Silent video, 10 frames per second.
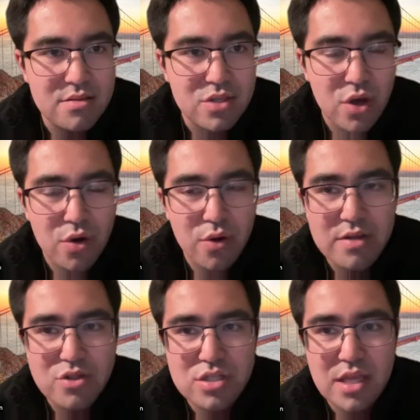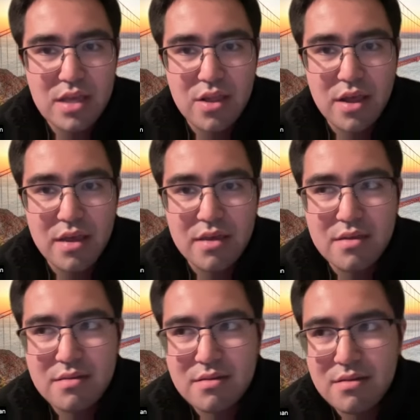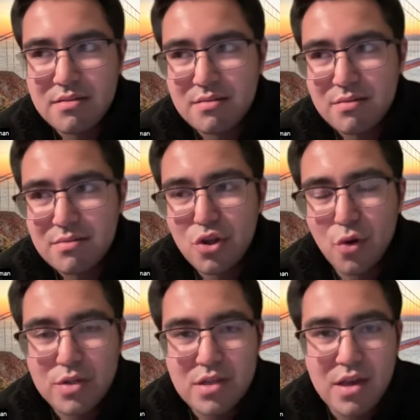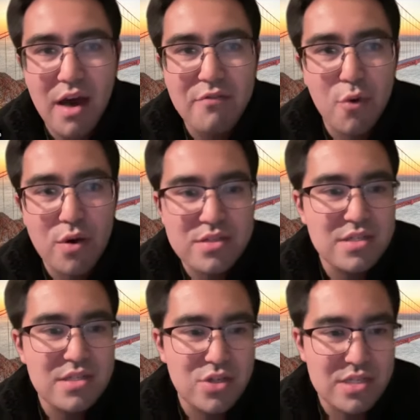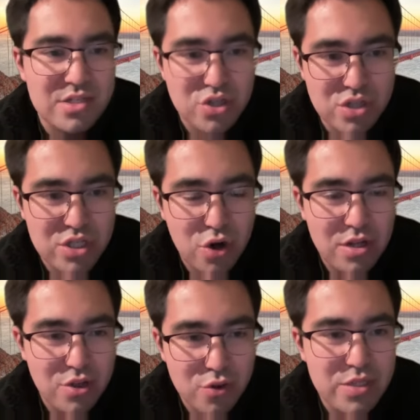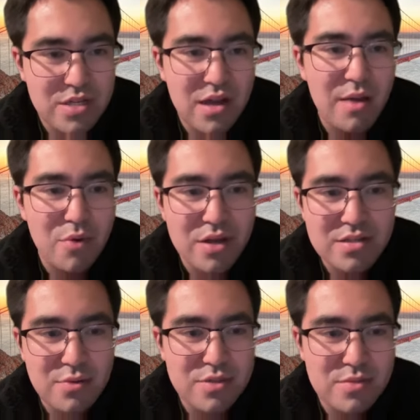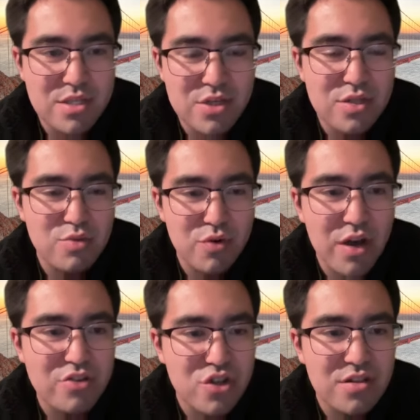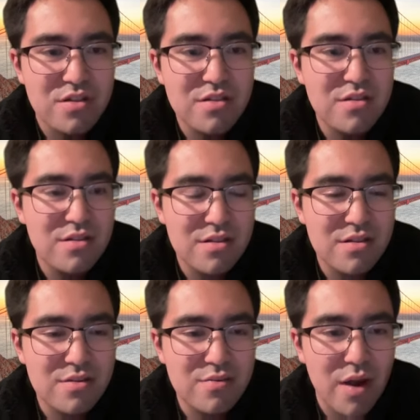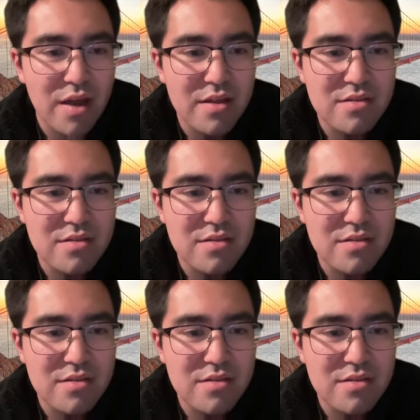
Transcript: So I just think like, you know, with Tiafoe, once he started losing tiebreaks, there was some serious regression. Right.